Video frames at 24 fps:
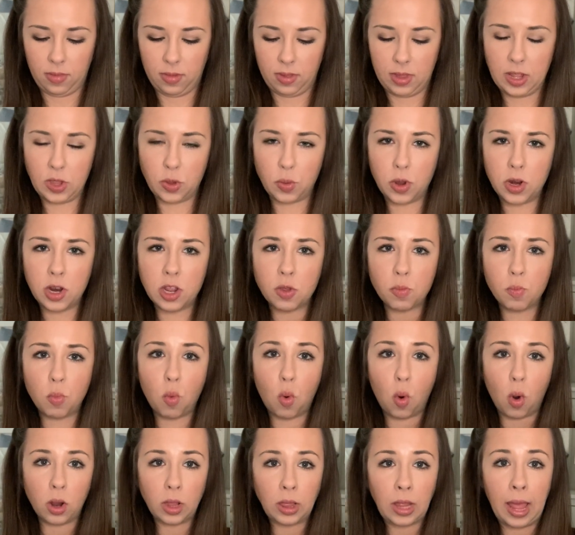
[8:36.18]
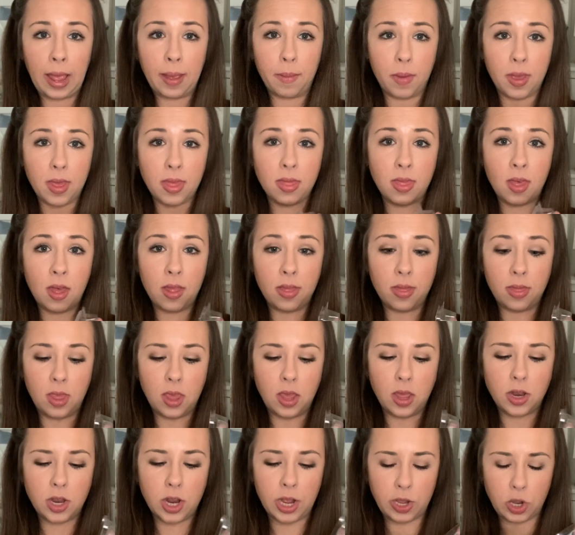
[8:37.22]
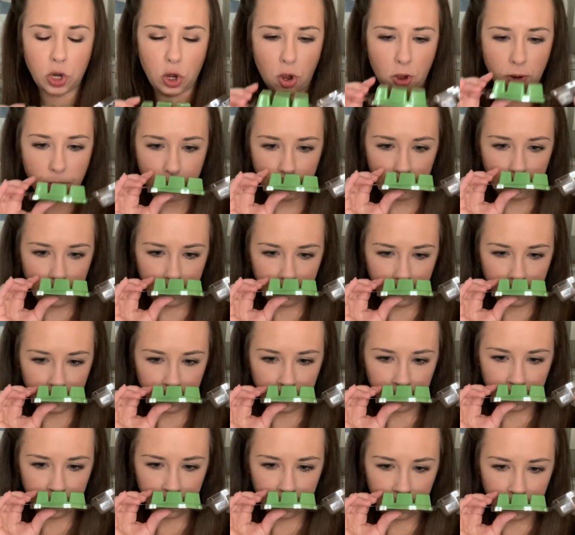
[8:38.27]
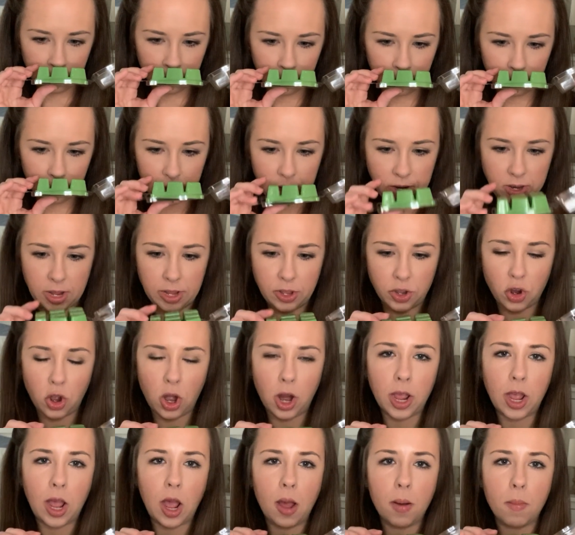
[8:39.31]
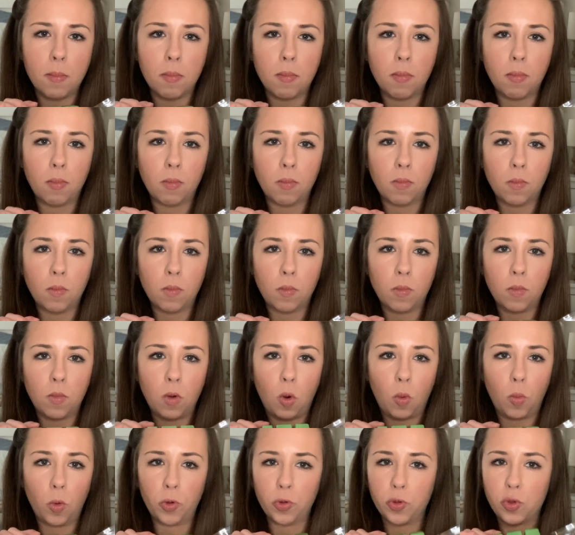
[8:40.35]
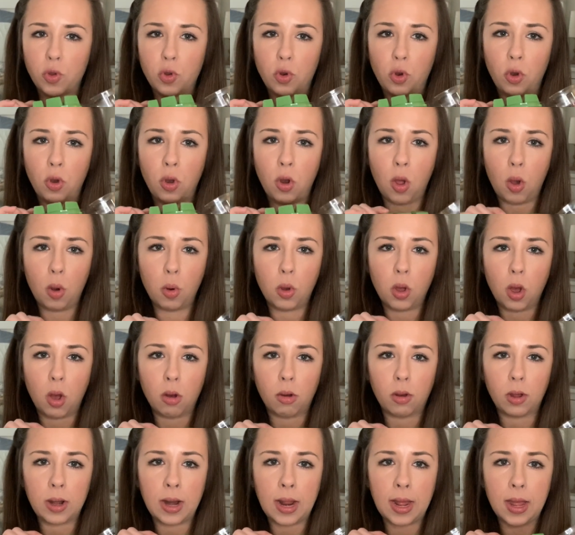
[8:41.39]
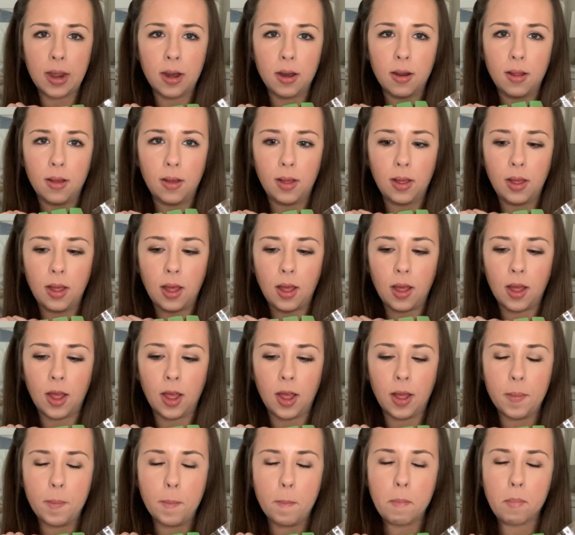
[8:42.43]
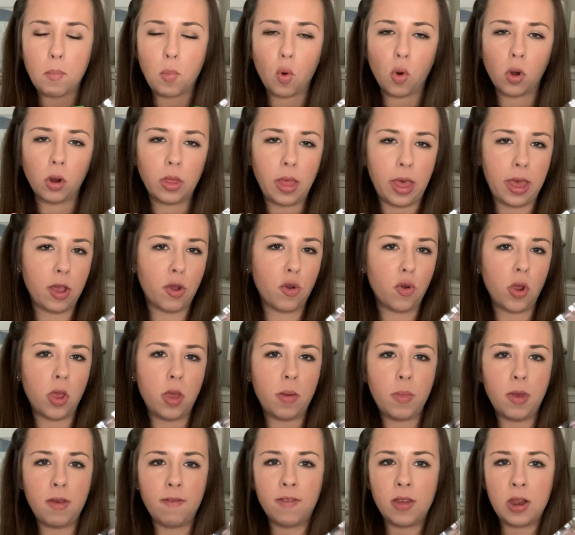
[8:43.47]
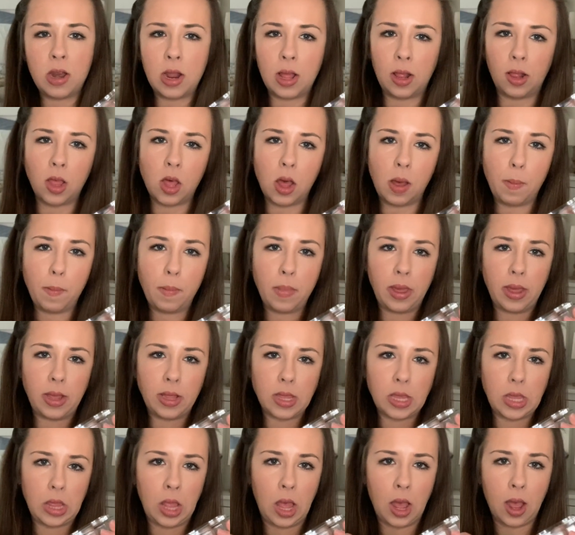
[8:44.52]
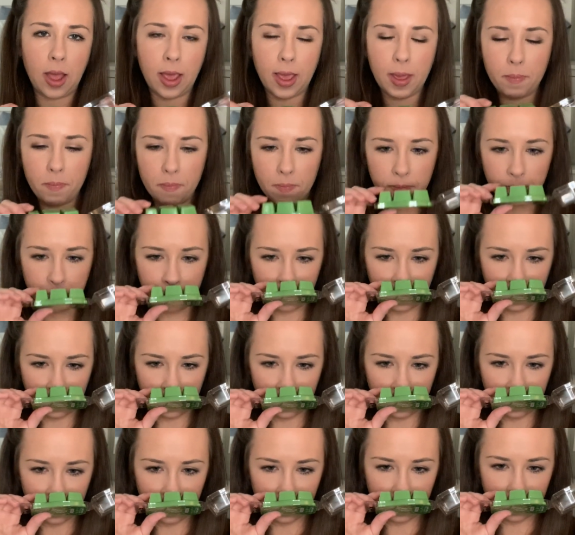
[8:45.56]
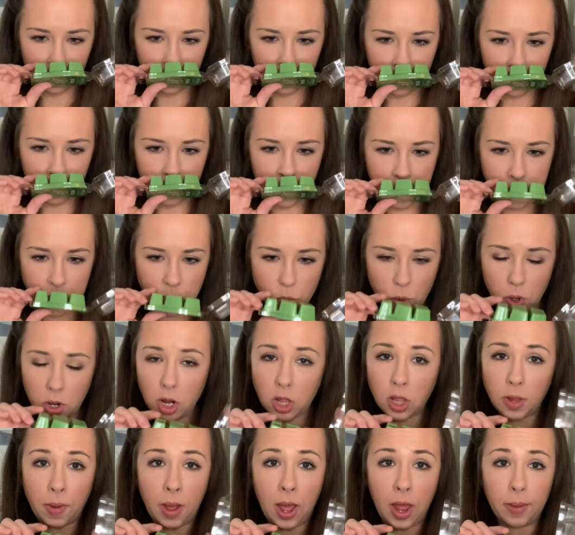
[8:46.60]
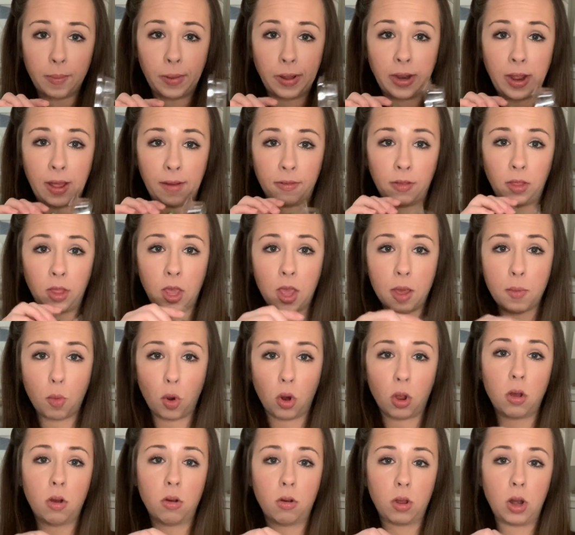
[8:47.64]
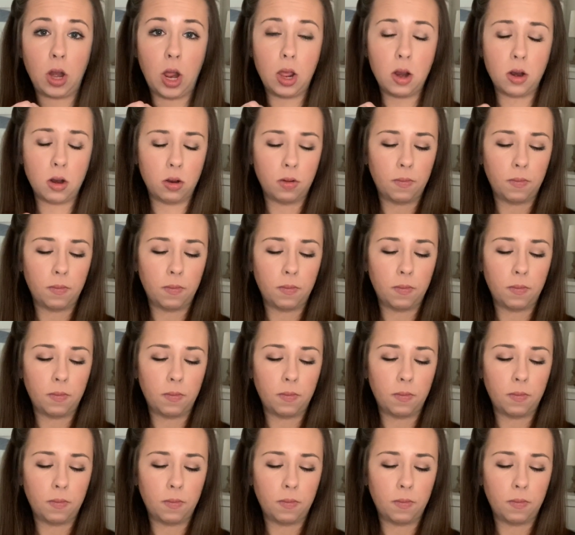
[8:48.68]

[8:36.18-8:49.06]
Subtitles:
This one is more limey than the tester. The tester I got almost no coconut, more like creamy vanilla meets lime. This one on the bottom, I definitely get more coconut.